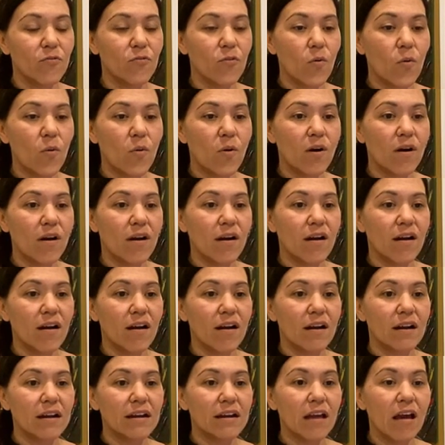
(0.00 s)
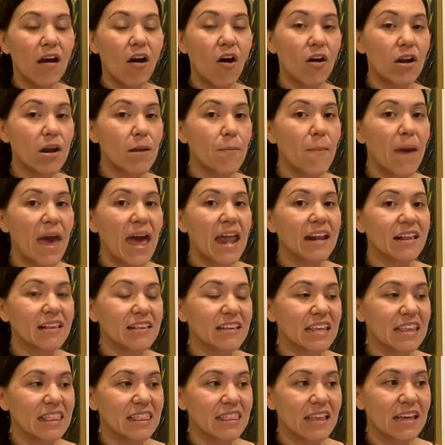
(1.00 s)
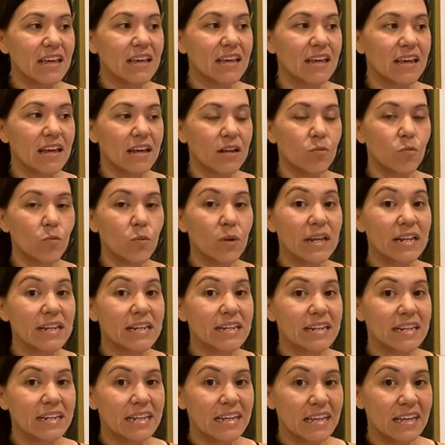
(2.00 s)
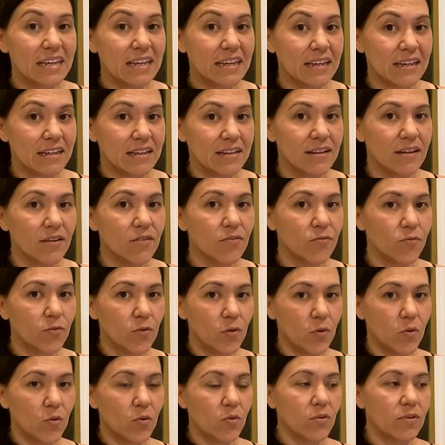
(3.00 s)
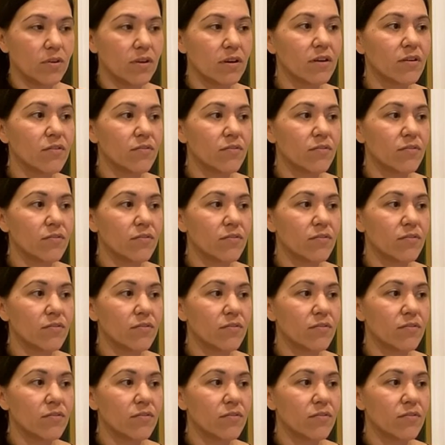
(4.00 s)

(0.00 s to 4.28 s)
for automatically thinking we need food